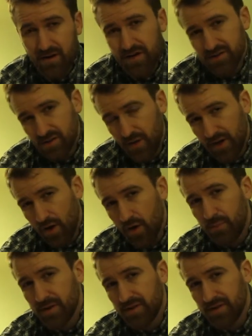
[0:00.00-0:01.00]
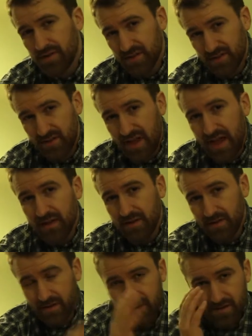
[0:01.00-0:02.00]
So I opened this gate
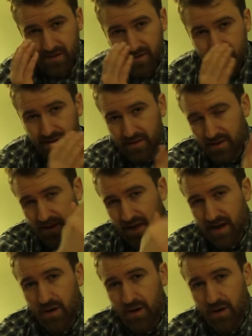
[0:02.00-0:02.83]
and